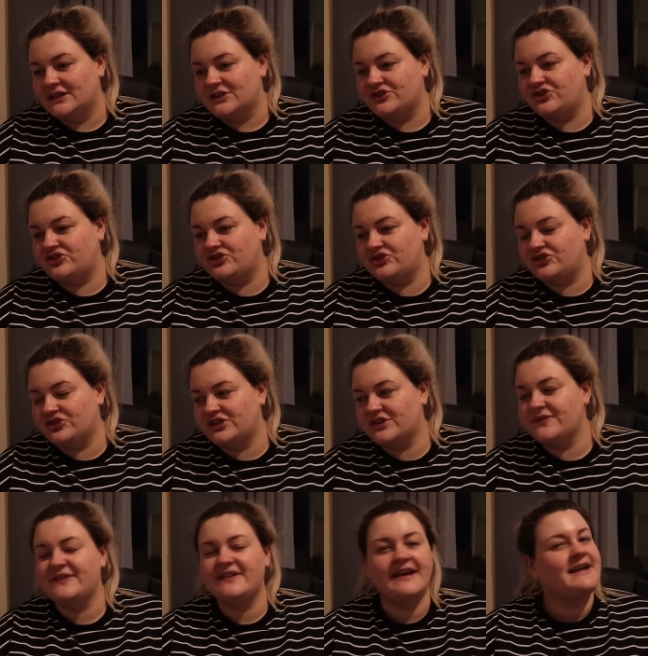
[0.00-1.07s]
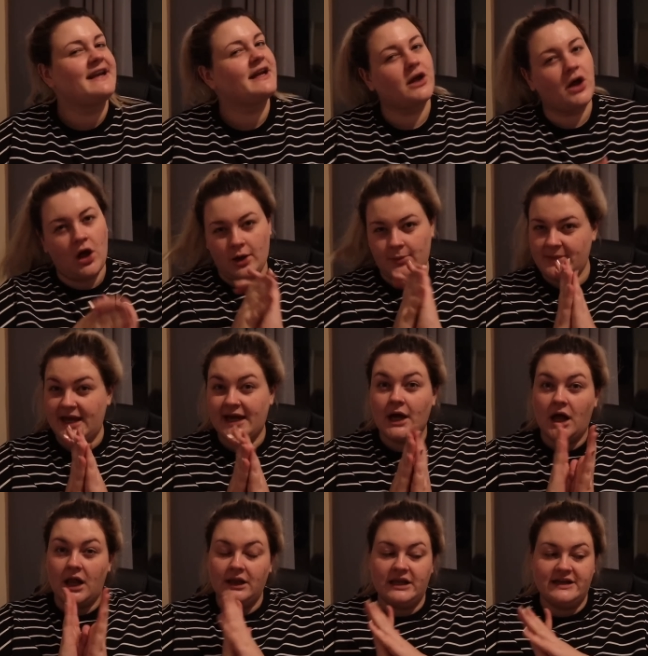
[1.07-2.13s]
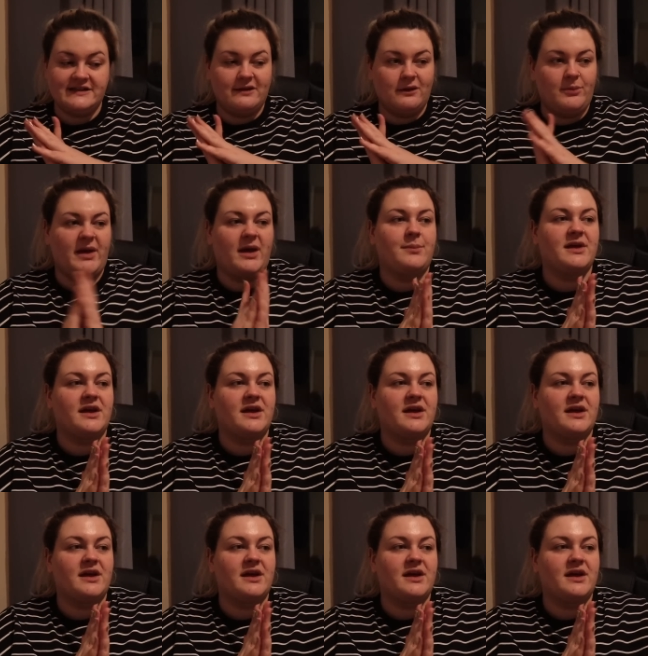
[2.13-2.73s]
should have seen it coming a little bit.